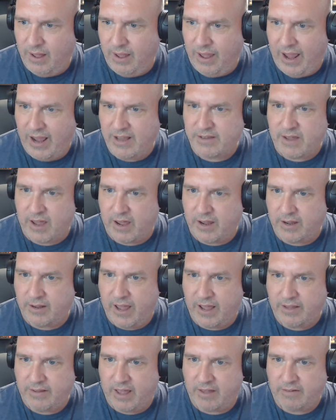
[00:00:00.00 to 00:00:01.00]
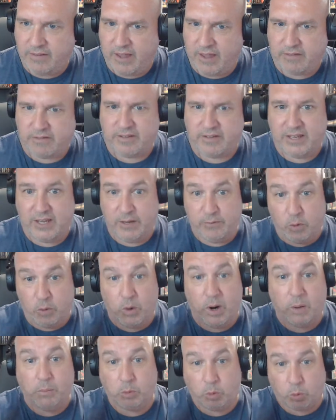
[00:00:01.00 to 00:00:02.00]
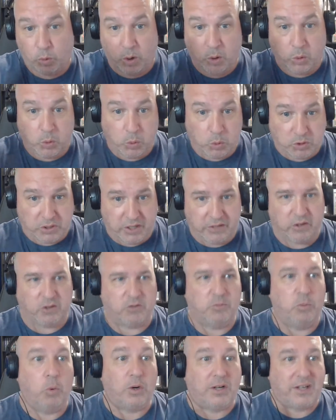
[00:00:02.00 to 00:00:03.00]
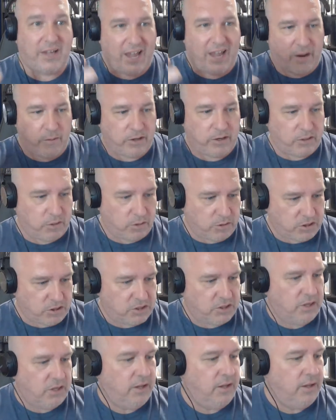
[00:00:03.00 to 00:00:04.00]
as the EVOREALM grows and there's more characters,